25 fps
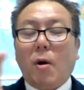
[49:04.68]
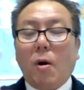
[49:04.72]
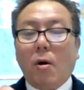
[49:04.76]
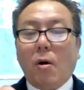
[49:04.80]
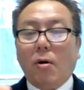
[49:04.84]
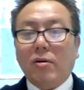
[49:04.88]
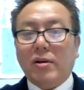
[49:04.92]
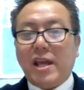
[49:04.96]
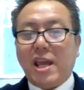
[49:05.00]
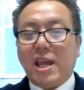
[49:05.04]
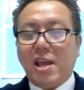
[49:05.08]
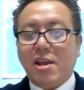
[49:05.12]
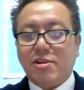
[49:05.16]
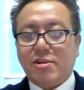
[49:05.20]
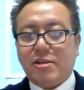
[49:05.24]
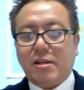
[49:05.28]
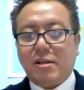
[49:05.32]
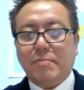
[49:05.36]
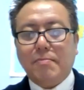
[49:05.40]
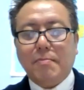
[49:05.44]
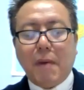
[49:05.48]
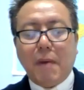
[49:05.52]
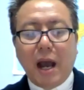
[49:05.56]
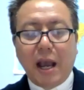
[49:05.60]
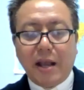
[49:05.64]

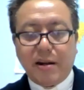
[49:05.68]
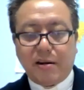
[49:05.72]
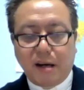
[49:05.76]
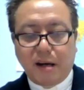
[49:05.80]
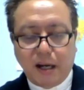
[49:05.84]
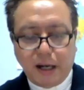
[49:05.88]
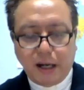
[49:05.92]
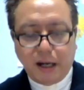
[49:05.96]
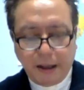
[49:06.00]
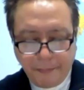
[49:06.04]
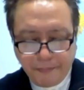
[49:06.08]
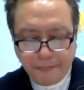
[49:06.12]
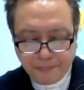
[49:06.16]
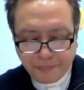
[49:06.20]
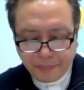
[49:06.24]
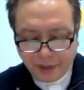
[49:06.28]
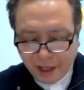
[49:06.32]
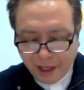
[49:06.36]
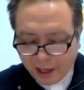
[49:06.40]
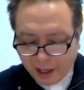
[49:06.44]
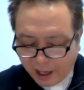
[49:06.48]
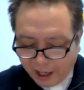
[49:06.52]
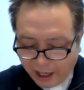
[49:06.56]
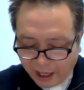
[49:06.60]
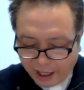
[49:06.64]
Coalition, MIRA.
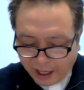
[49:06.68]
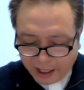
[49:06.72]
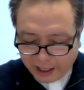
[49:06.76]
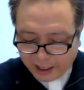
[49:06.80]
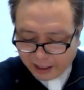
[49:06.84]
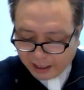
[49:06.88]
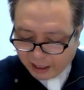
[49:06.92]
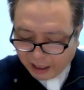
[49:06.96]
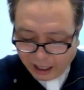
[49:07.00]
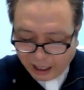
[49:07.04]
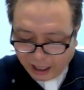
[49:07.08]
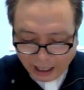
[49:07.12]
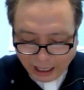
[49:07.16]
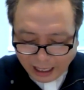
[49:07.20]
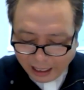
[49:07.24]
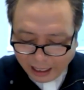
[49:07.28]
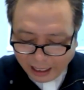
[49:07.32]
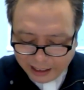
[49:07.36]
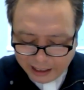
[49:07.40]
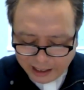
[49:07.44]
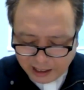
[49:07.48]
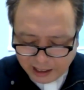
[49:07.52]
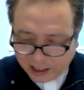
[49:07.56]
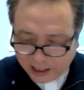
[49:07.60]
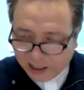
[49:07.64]
And
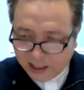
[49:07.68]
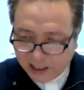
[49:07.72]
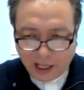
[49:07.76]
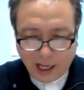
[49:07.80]
I